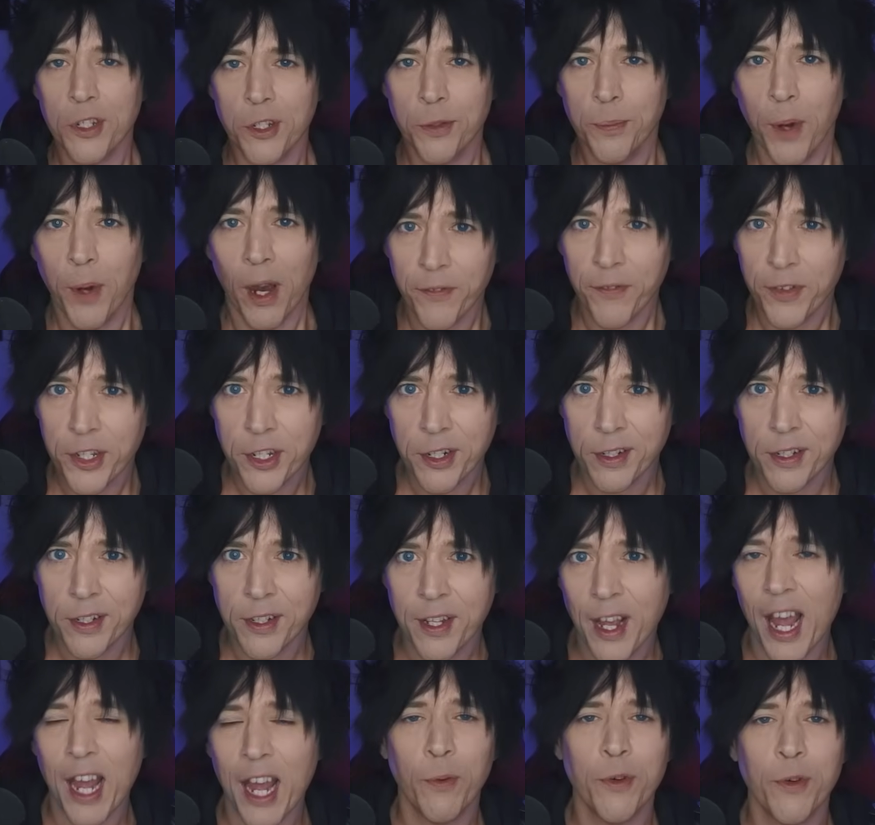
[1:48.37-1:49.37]
buffing your
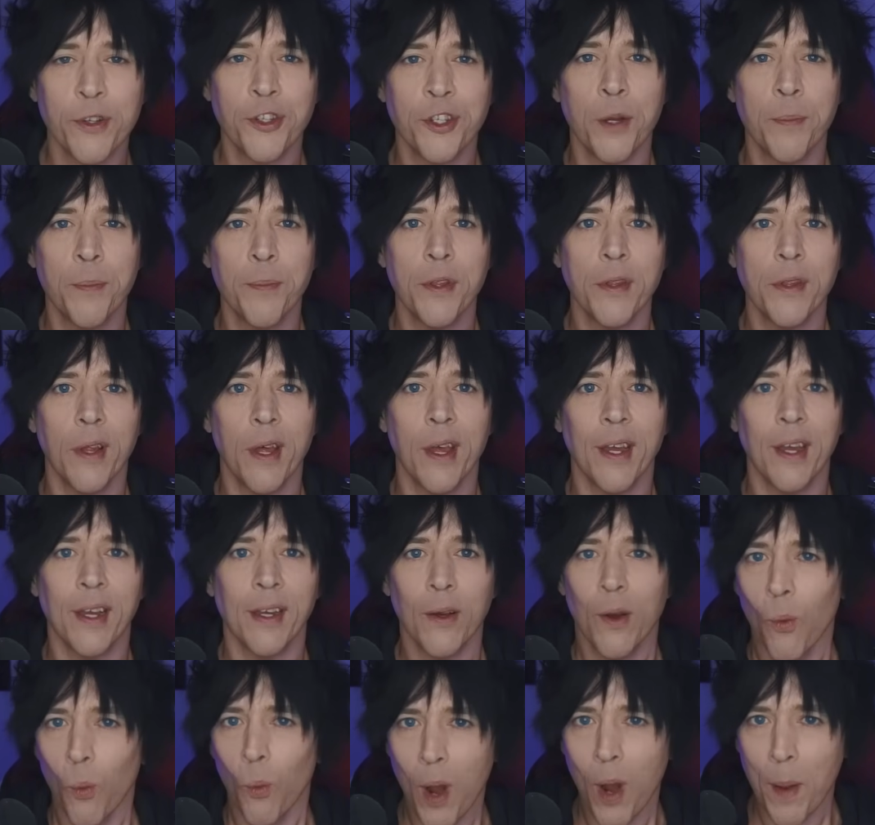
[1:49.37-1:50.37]
attack with something
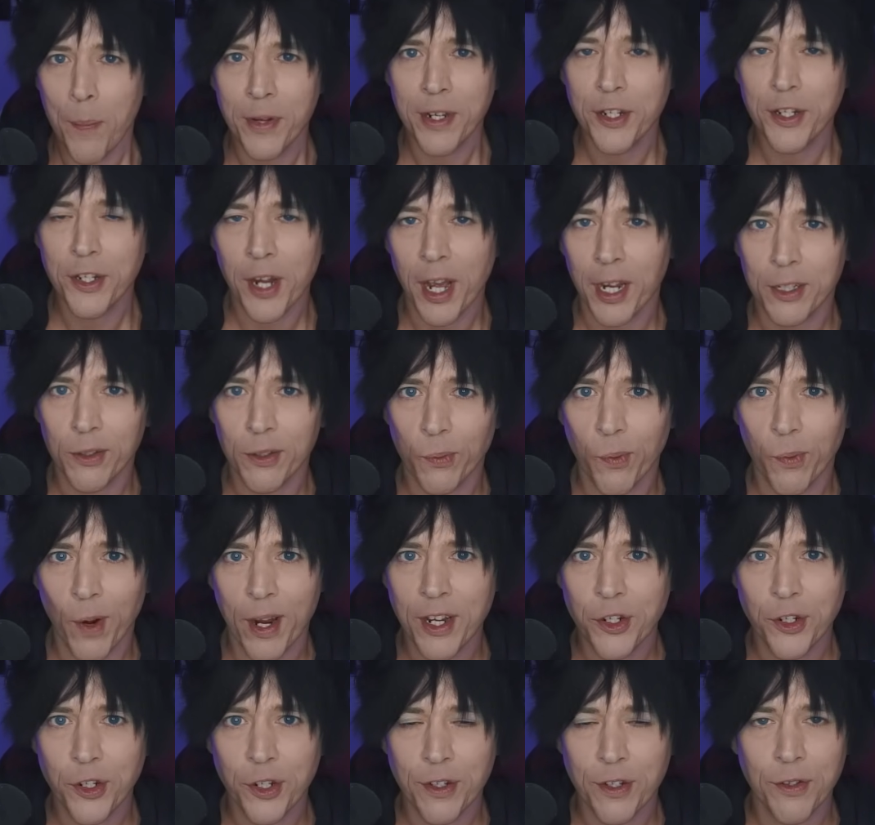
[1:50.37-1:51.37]
like weapon
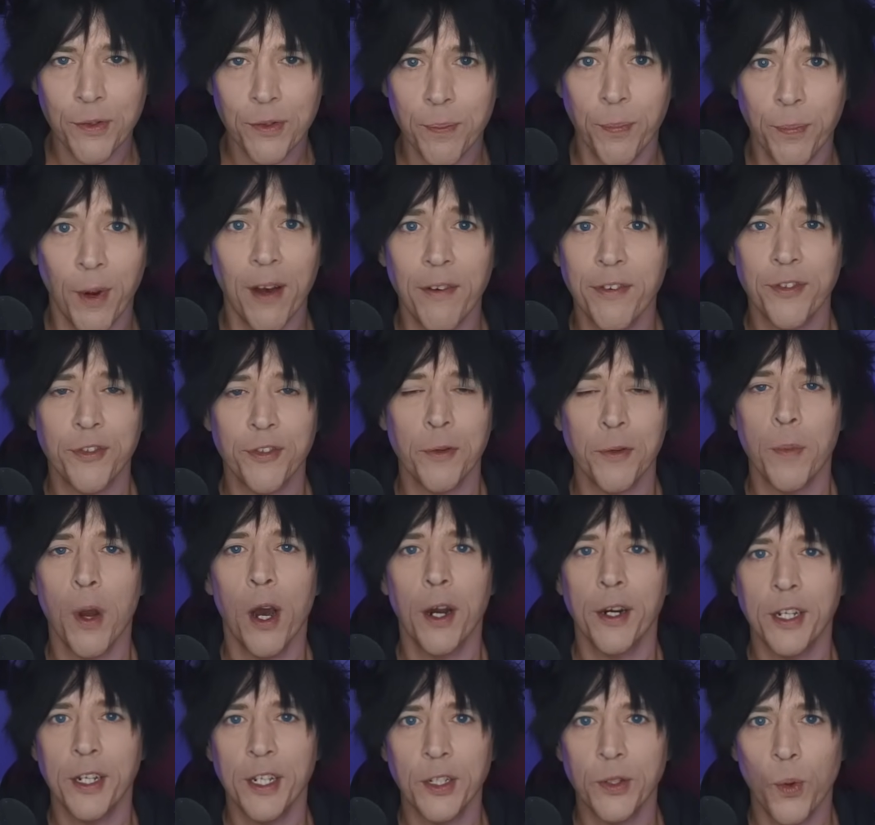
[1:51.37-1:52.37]
decorations, buffs from
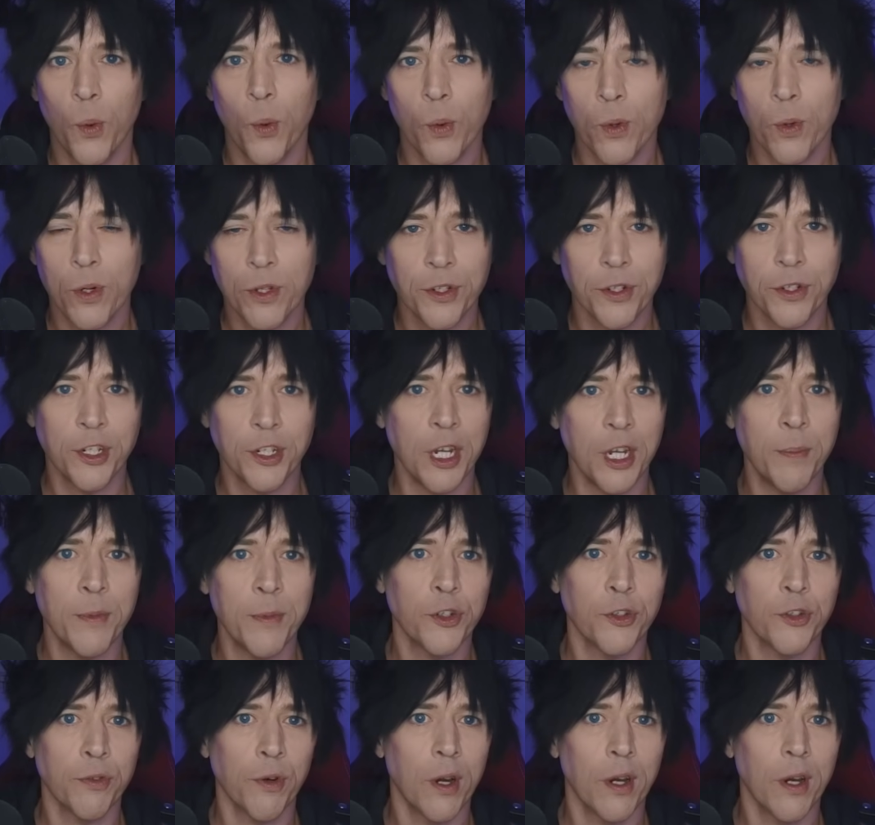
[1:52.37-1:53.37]
hunting horns,
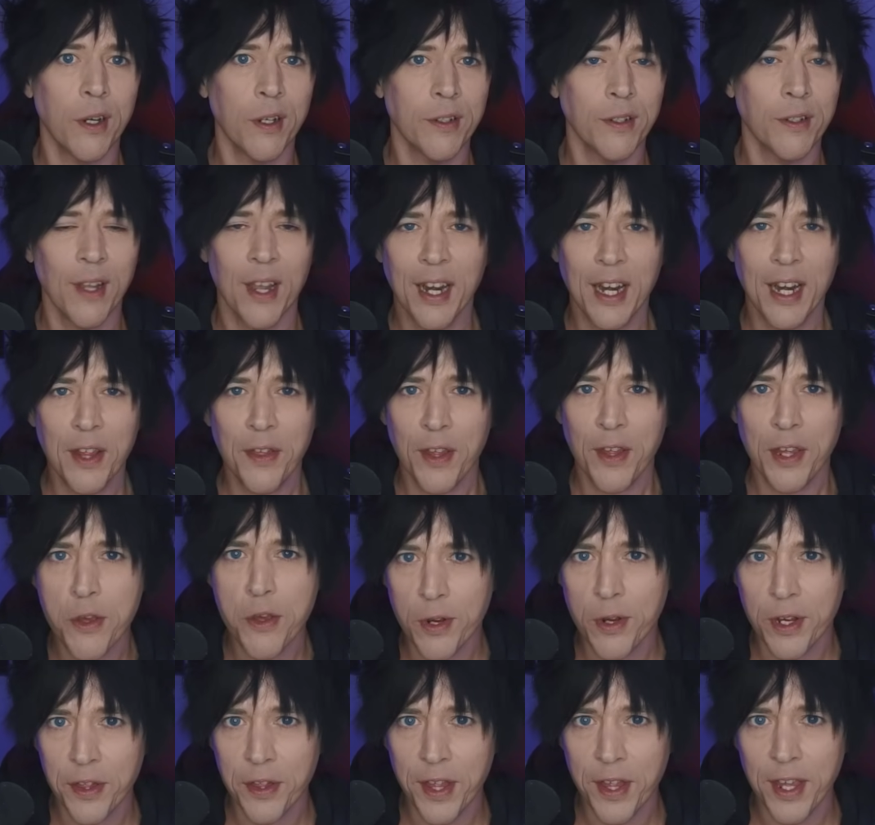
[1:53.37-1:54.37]
demon drugs, anything
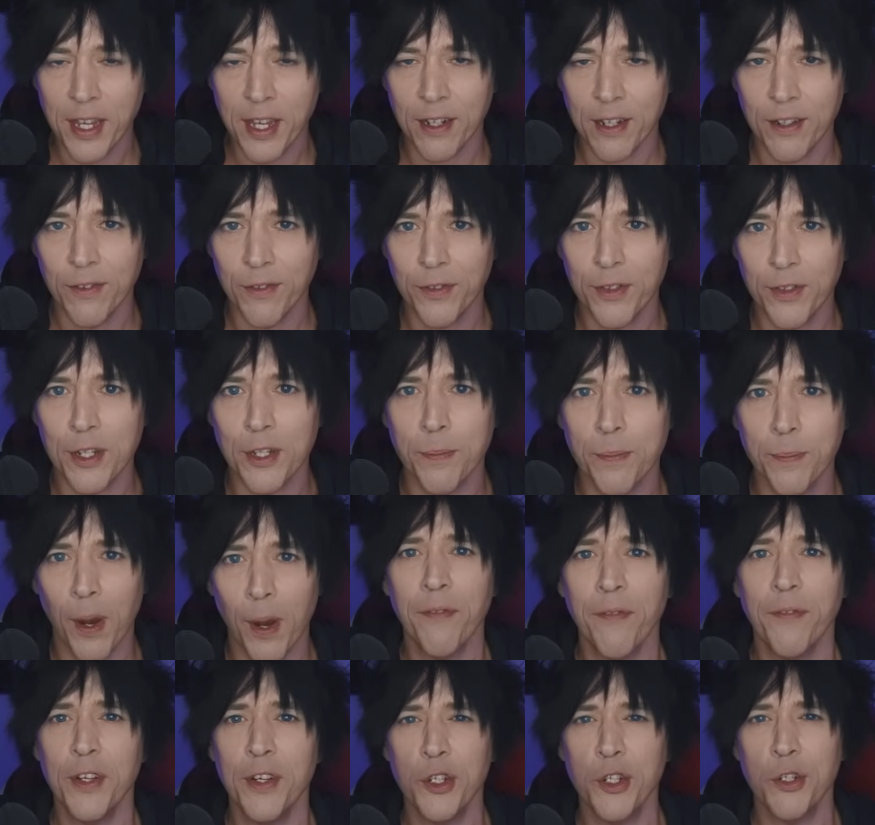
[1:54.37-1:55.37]
you can think of, does
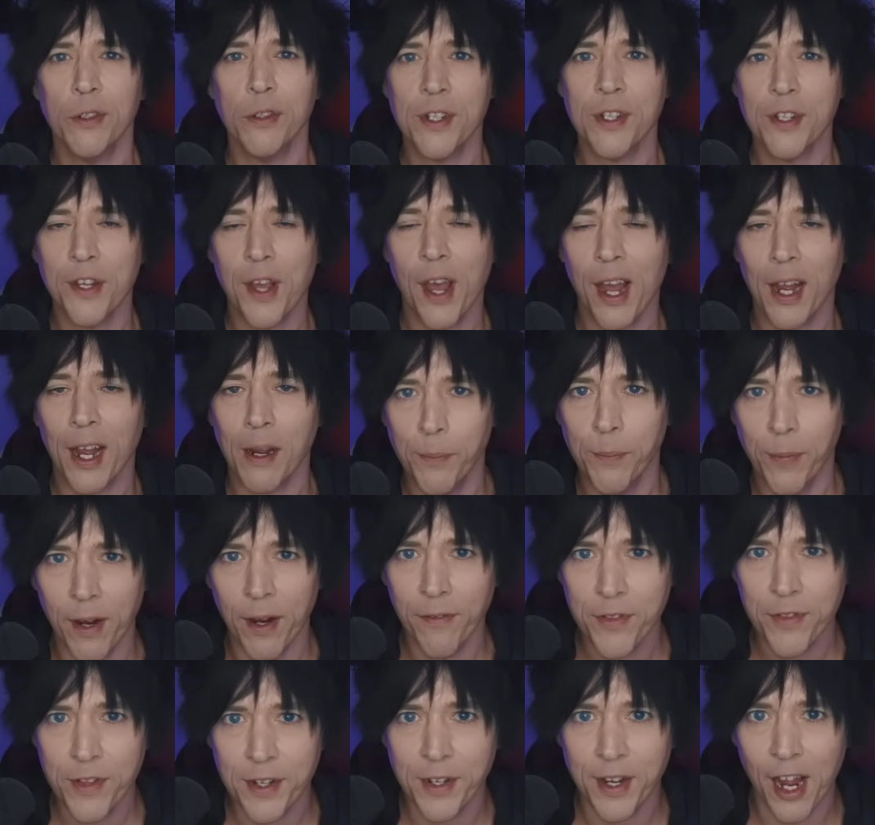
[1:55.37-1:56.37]
buffing your attack
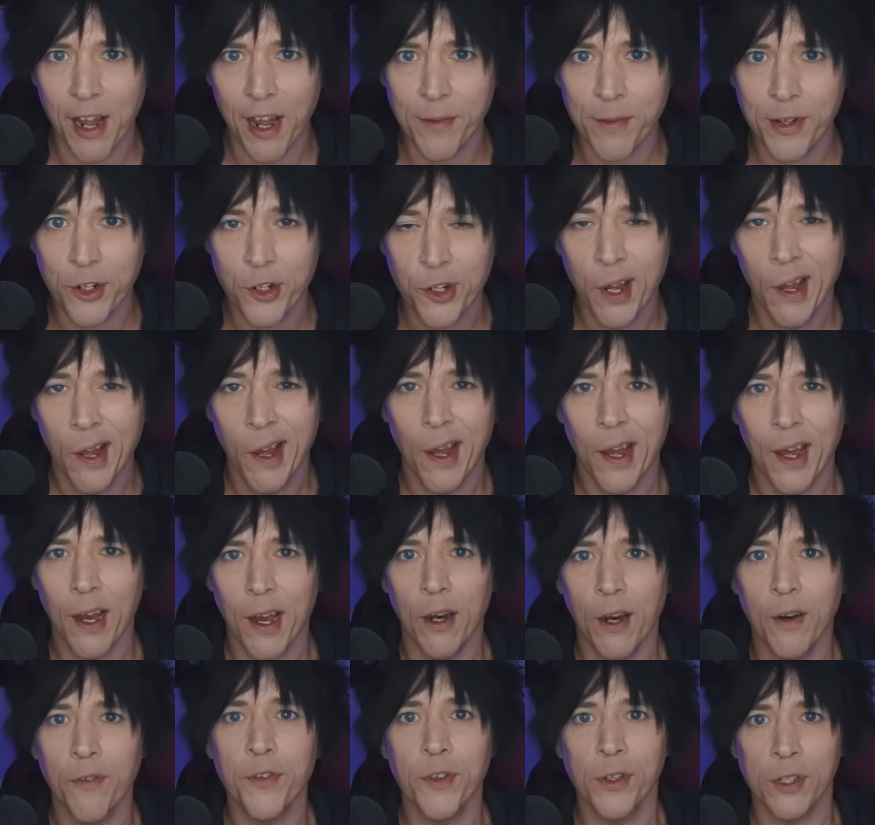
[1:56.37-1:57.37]
buff the damage
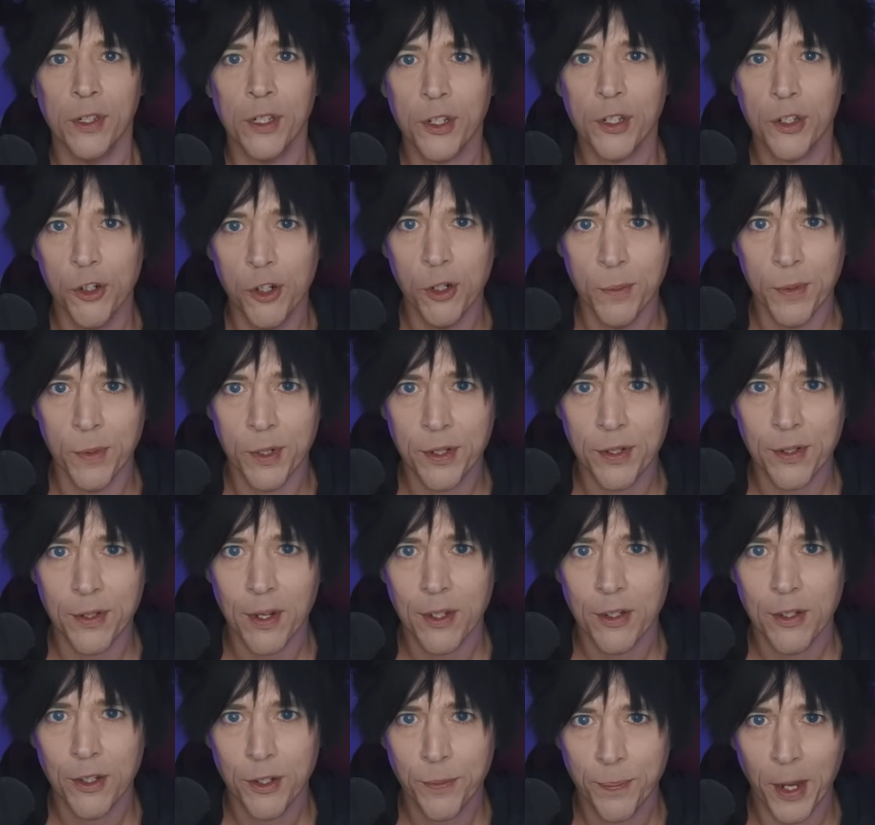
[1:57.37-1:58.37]
of your Akuma's
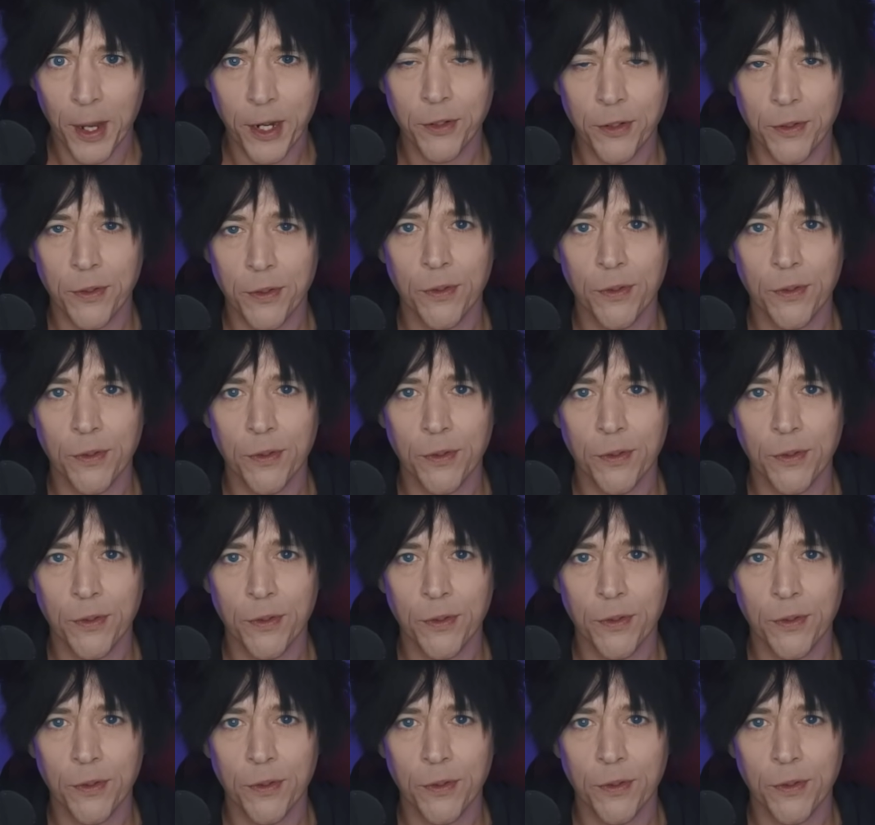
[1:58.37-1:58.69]
special